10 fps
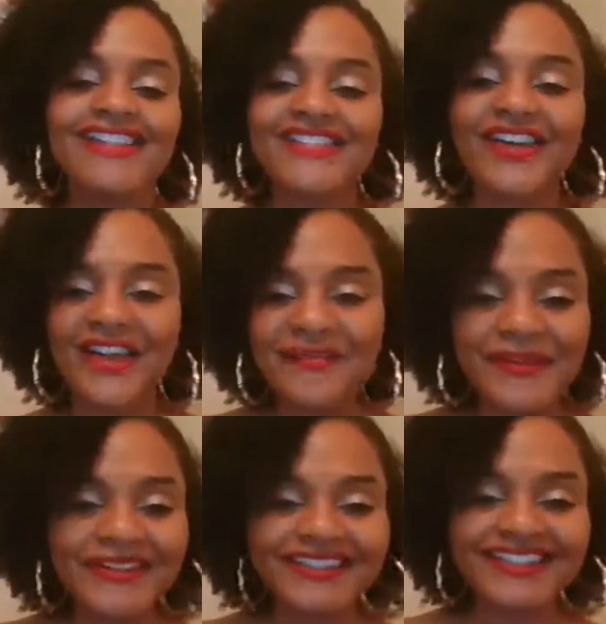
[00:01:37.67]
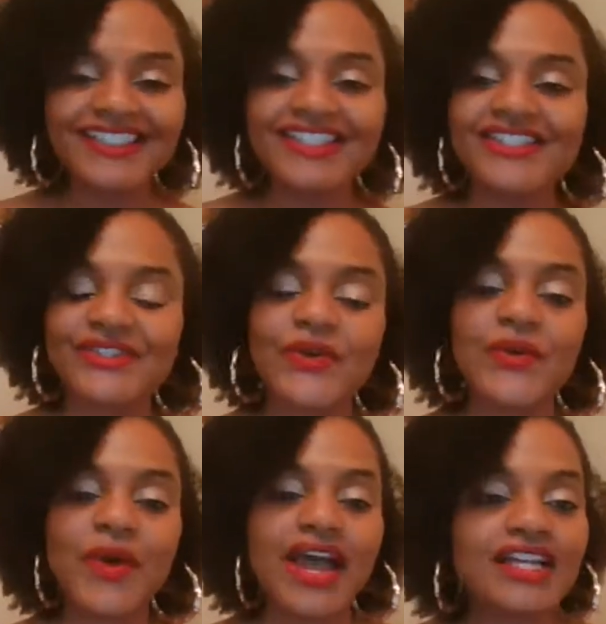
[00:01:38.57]
So, hey, Burgundy. And
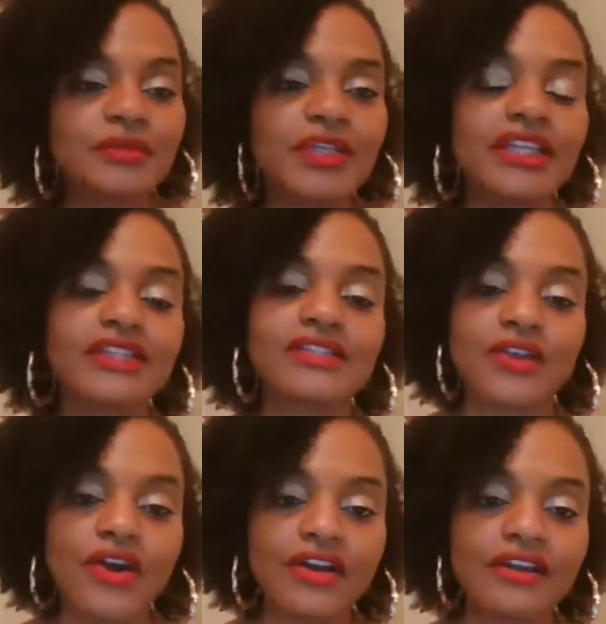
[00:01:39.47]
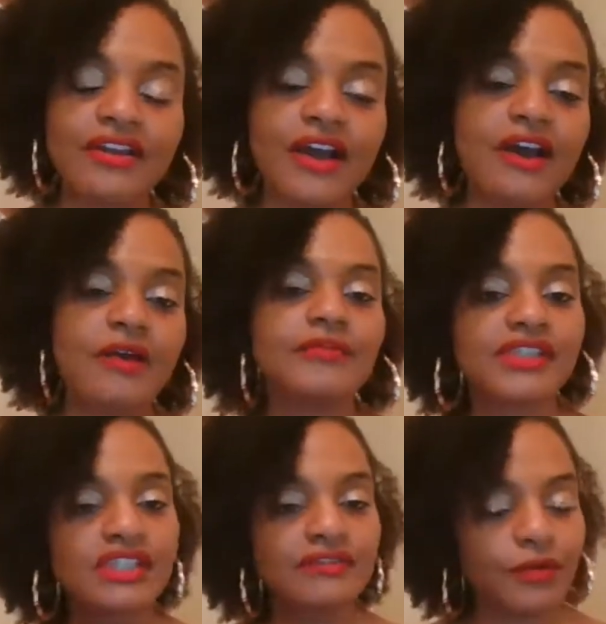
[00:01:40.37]
so as we get started,
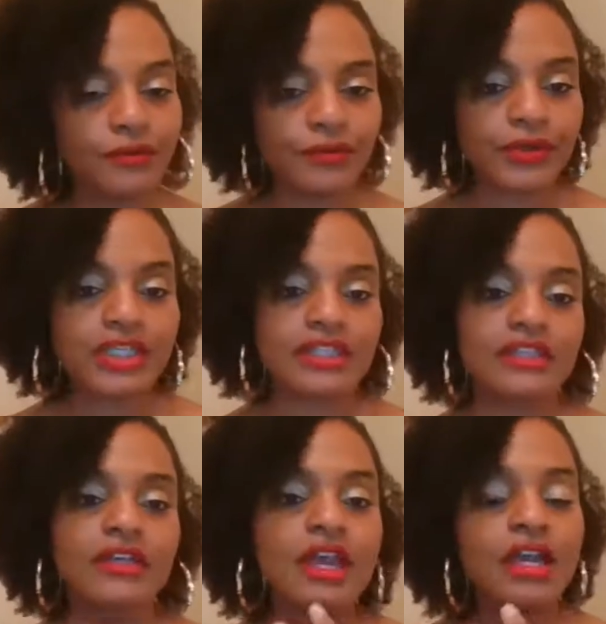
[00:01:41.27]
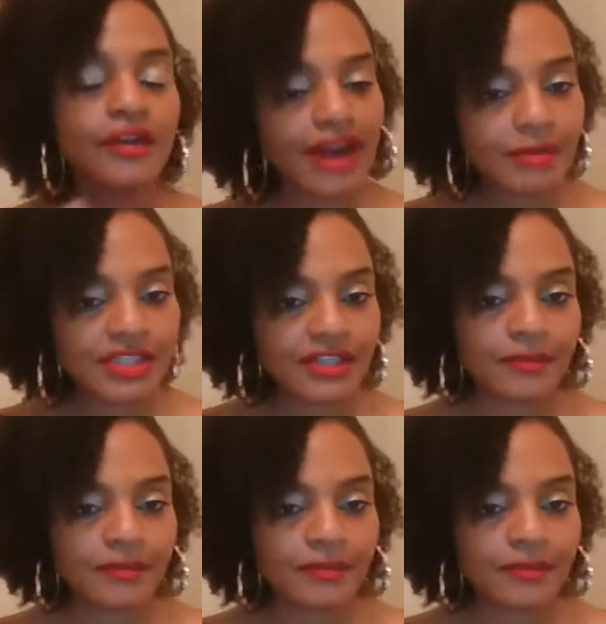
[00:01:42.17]
just feel free to grab a